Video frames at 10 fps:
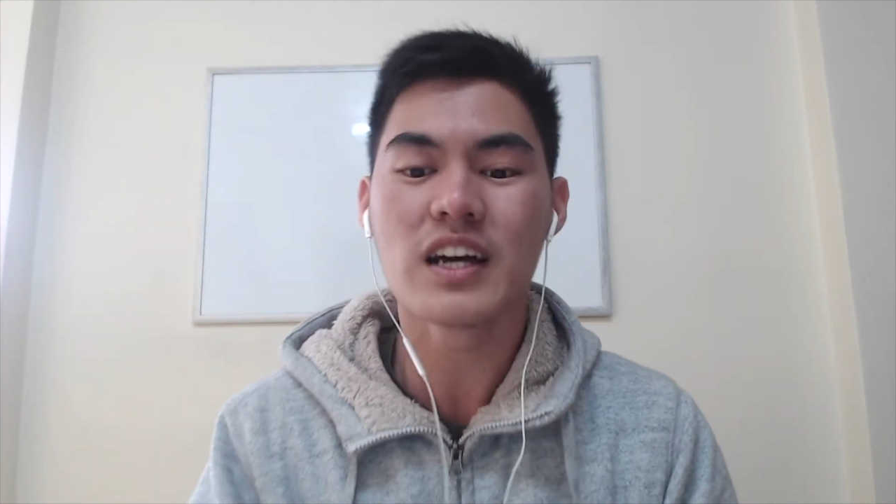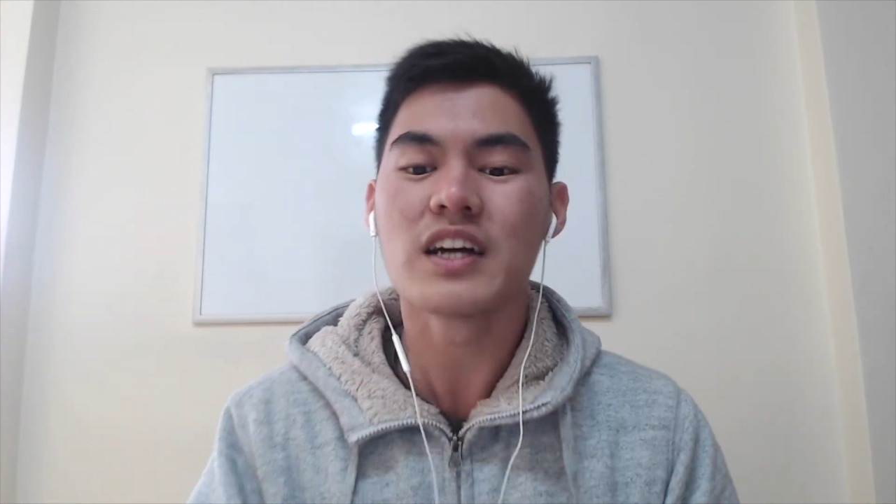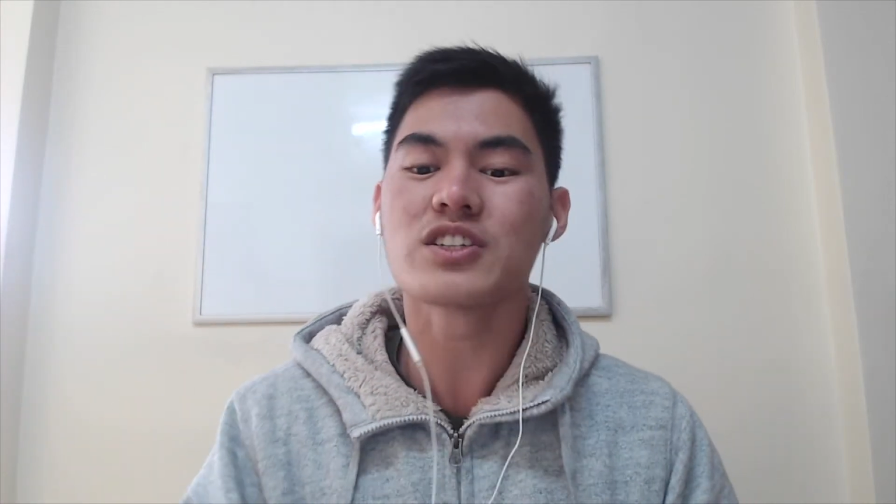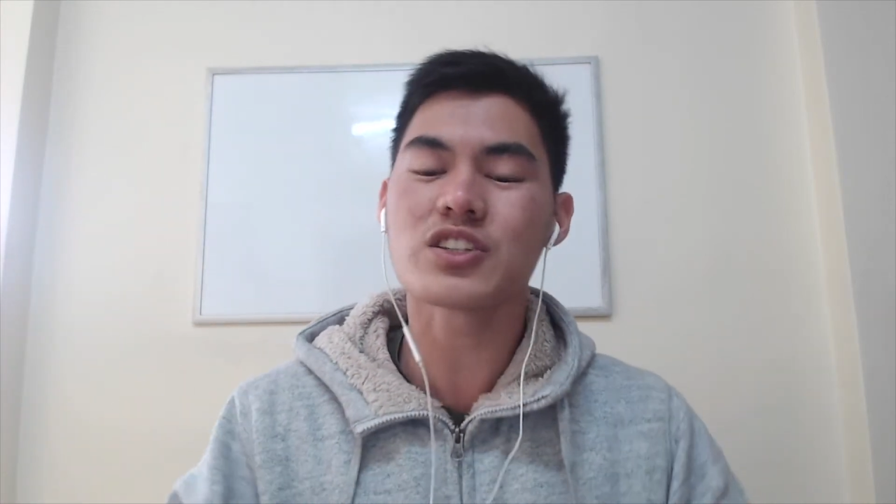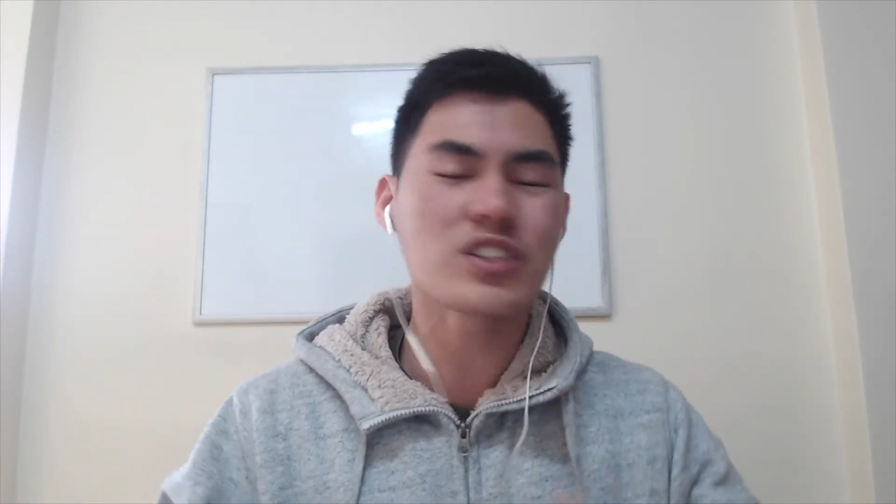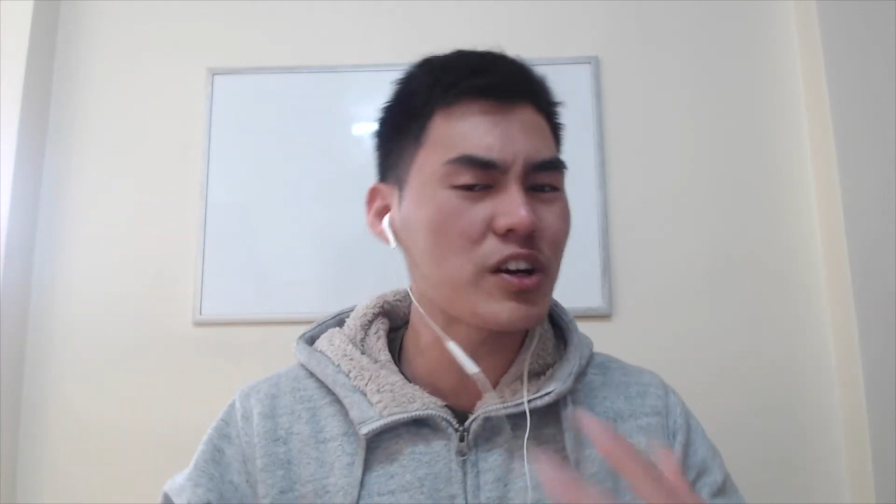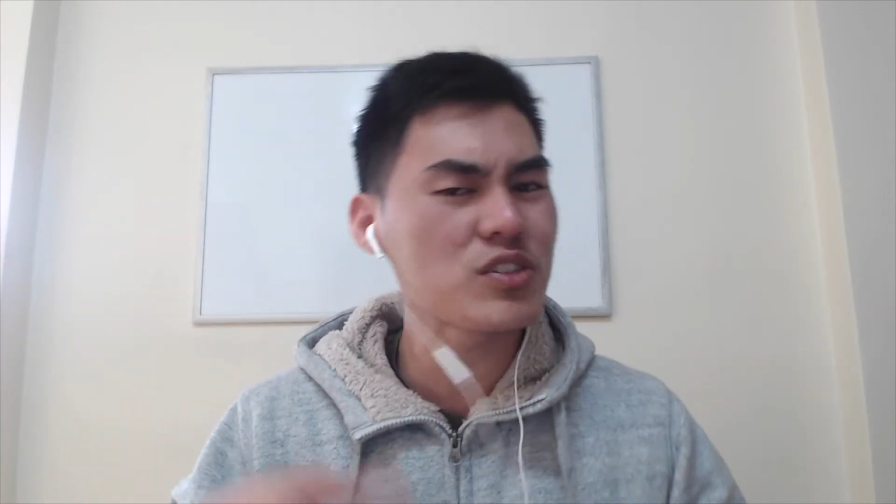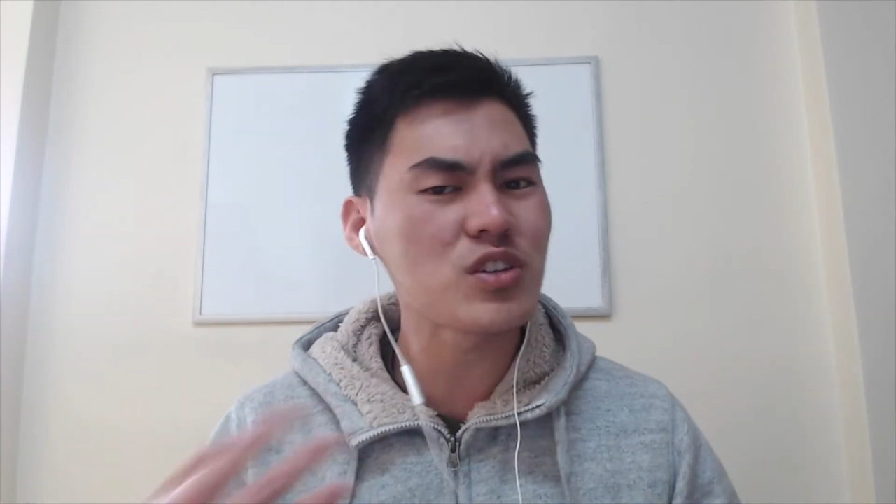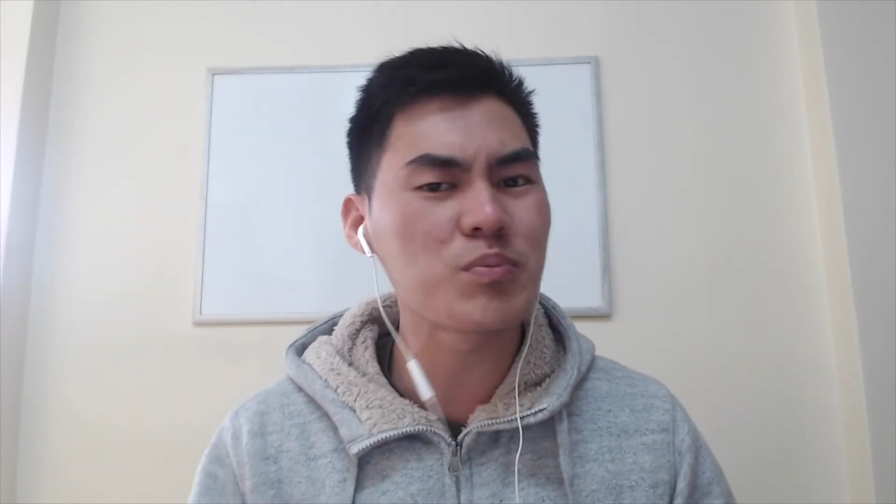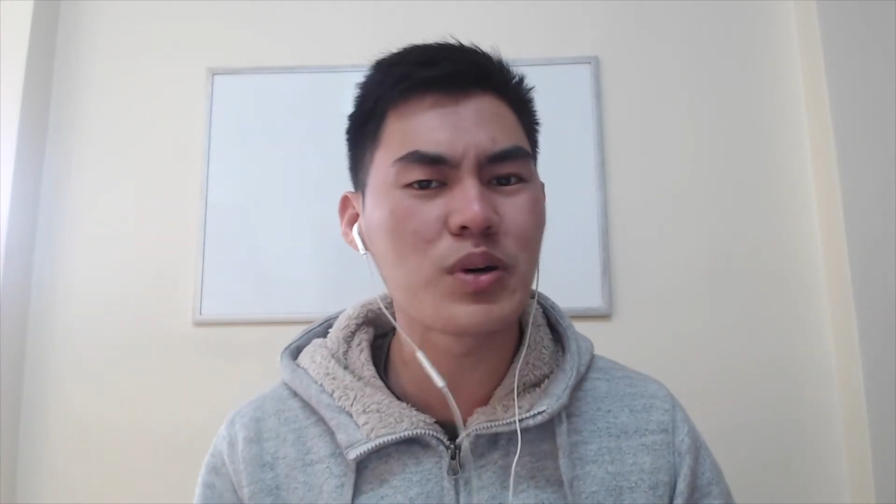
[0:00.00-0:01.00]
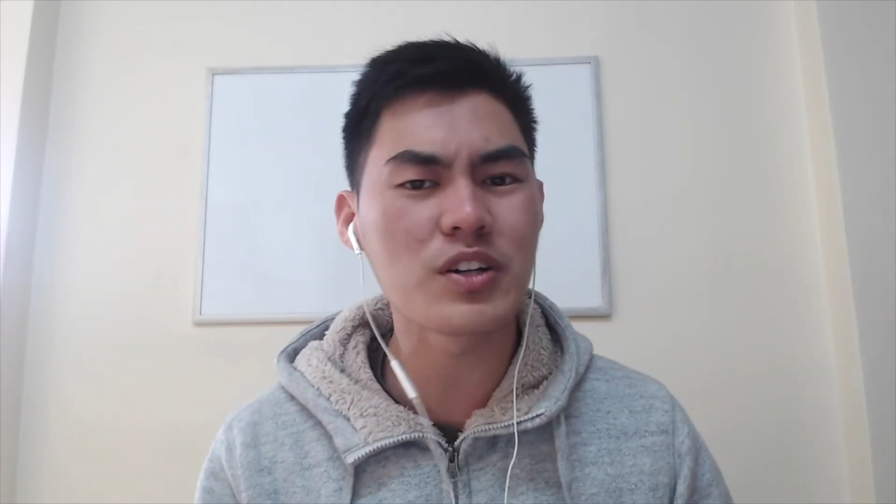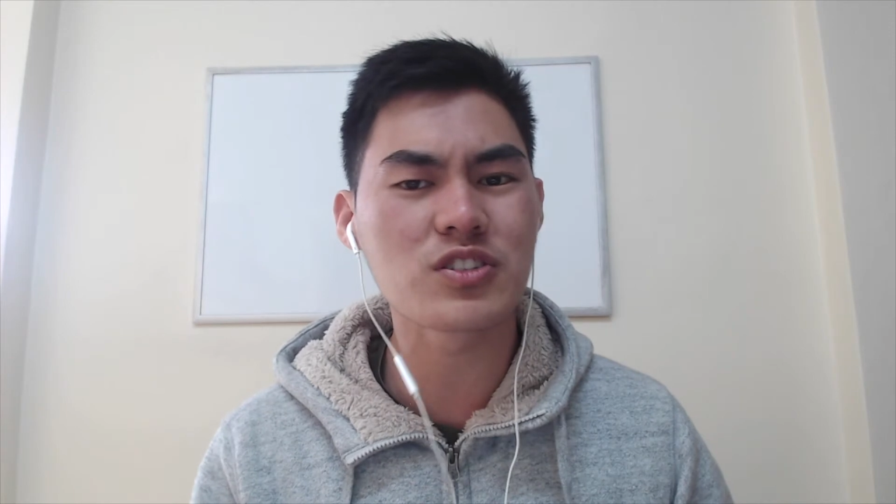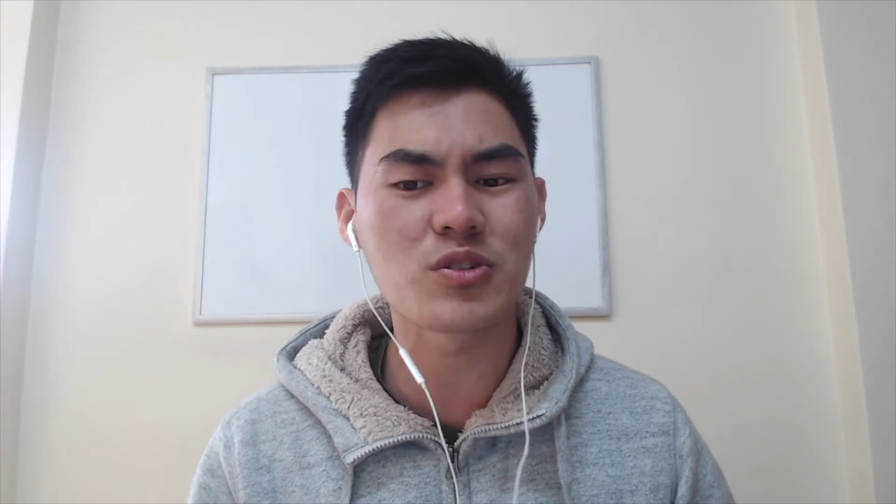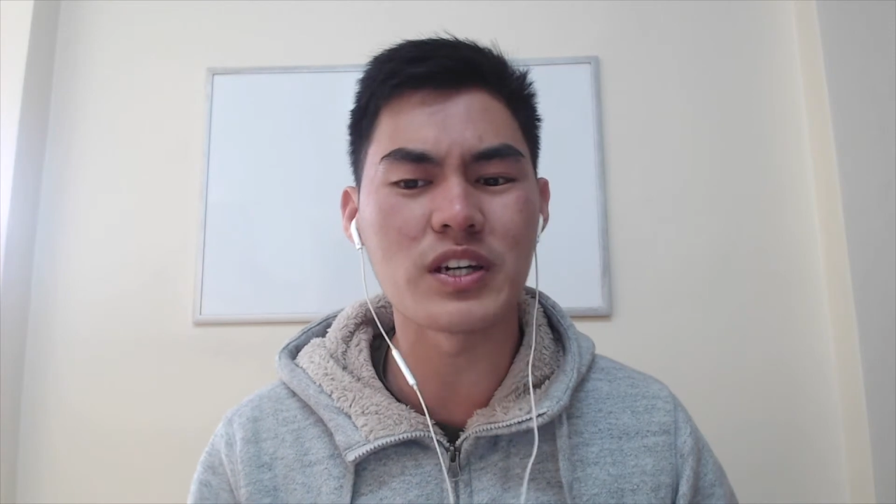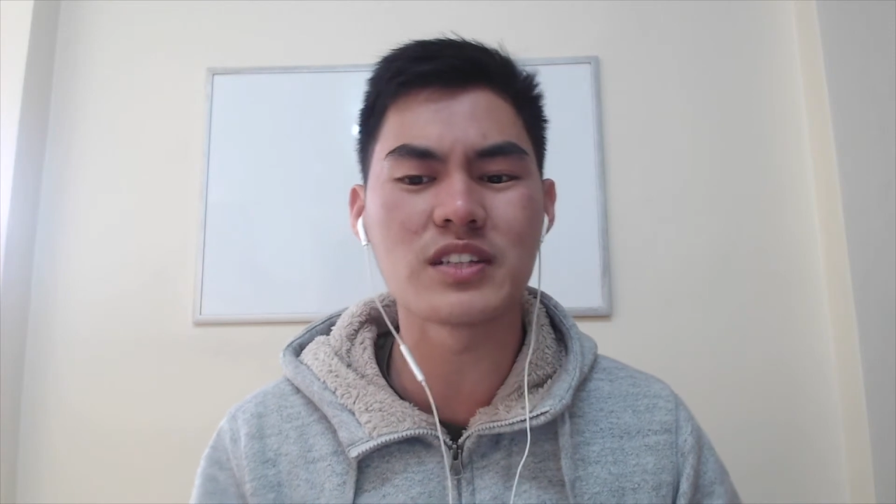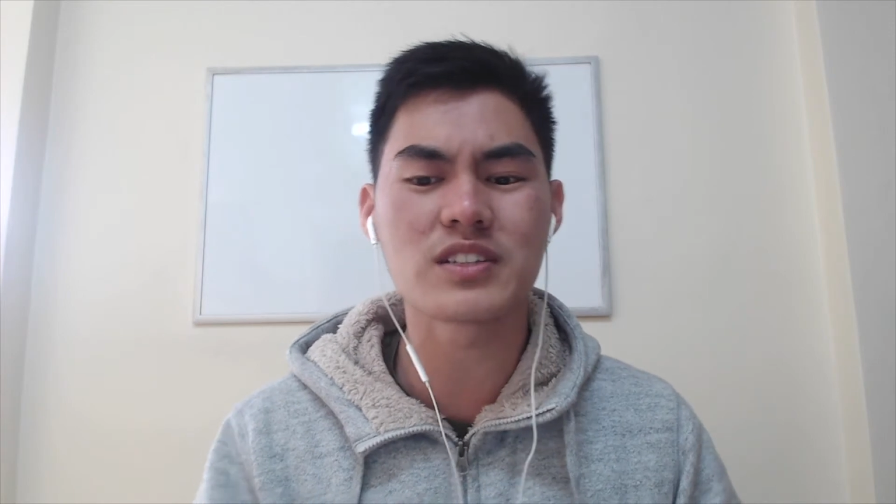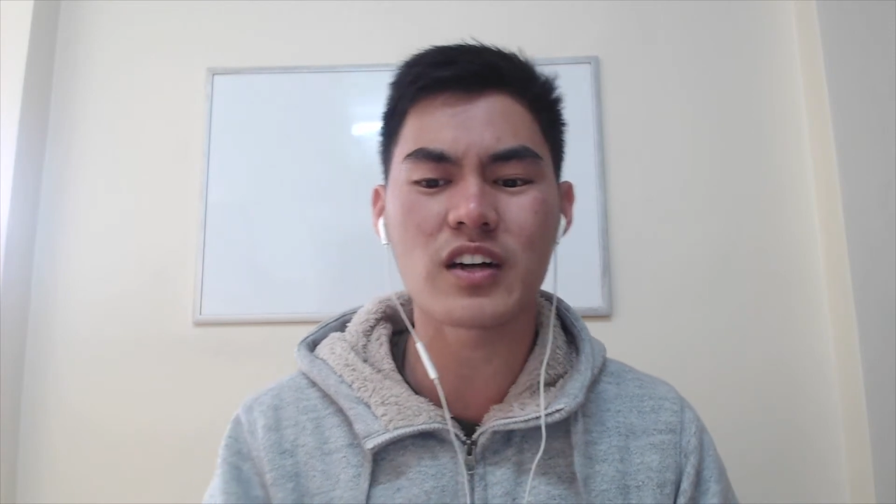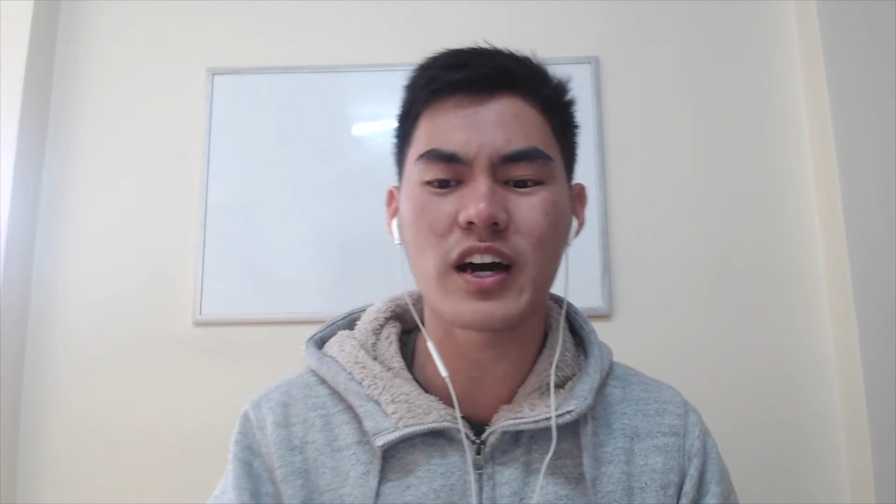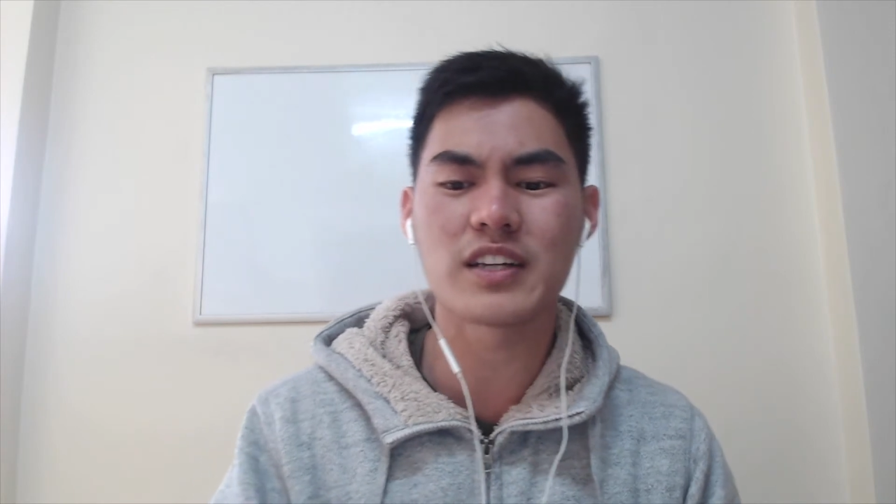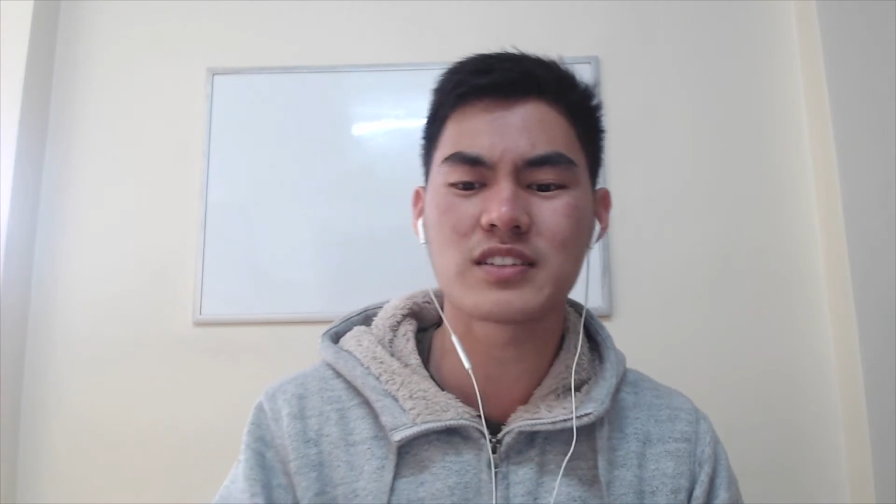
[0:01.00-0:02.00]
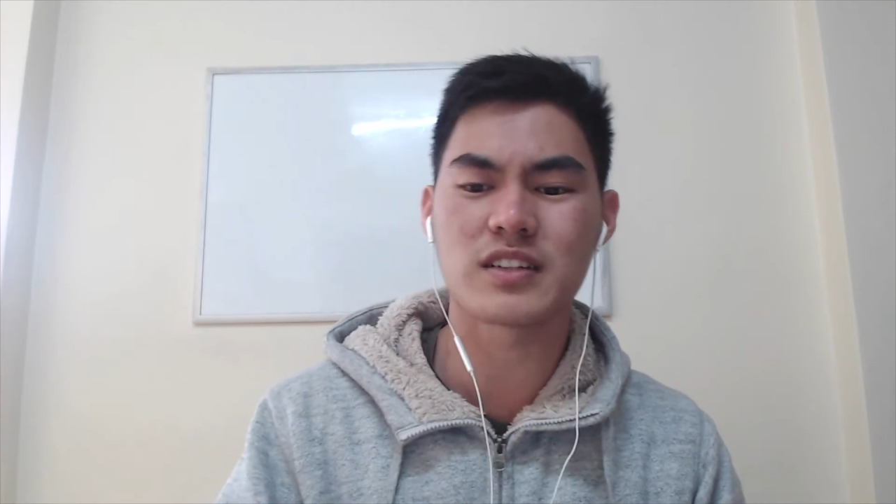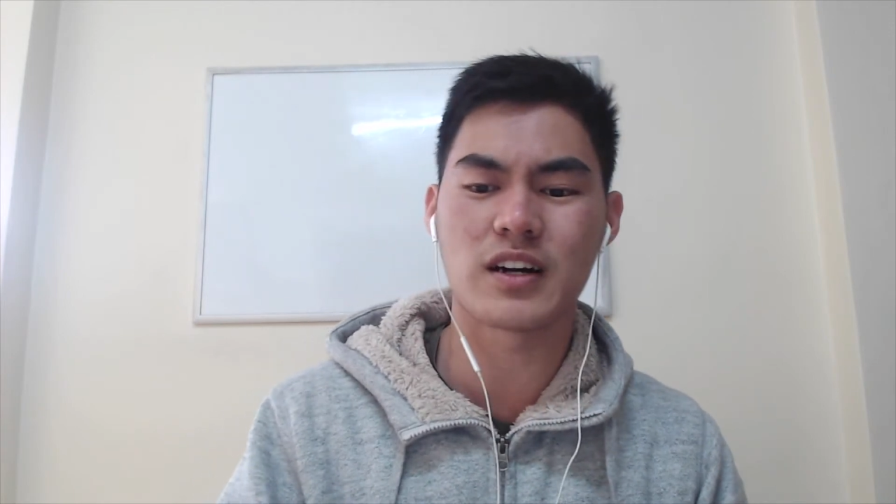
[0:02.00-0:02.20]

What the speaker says: Just sharing some personal insights